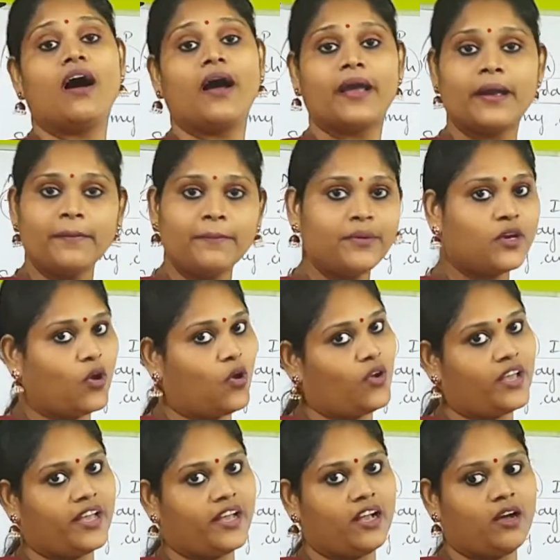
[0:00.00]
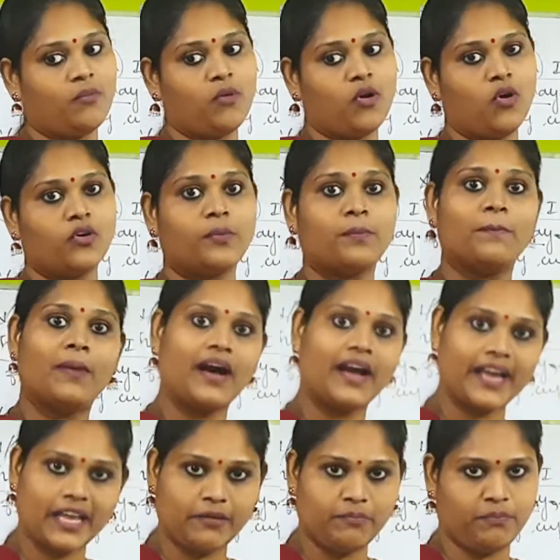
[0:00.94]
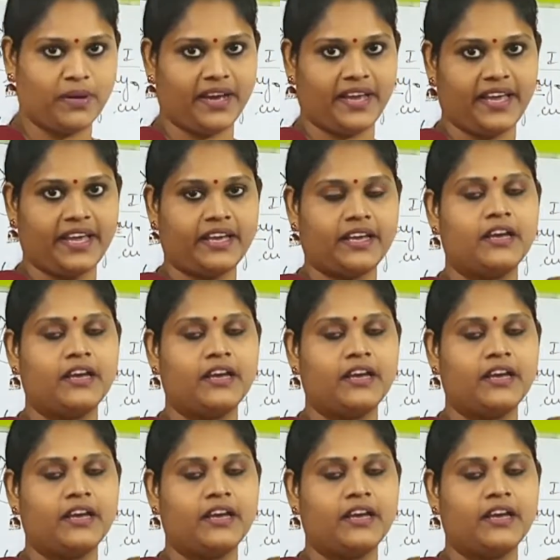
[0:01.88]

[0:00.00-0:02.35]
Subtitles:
am talking about my bike,